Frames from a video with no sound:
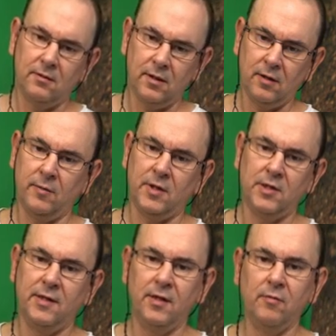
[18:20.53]
how
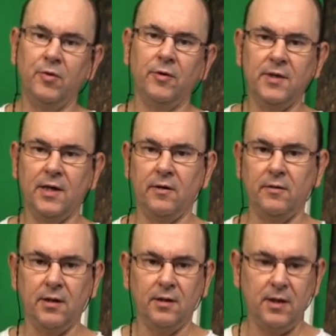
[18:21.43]
much they can put down
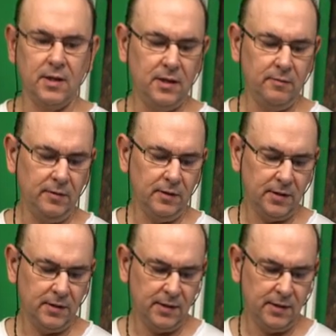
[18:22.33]
a cable